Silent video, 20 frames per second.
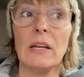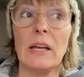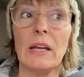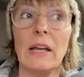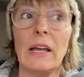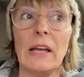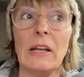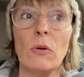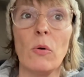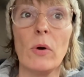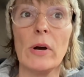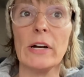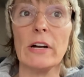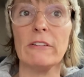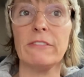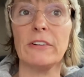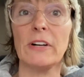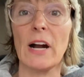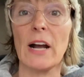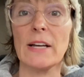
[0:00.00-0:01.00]
in
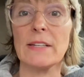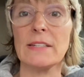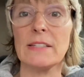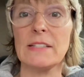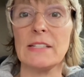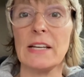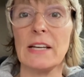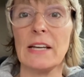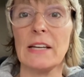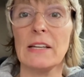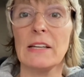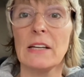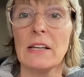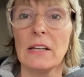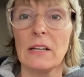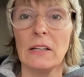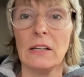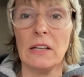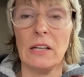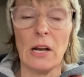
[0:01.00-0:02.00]
order for us to
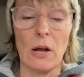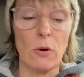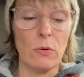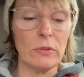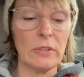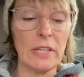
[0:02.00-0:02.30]
you know,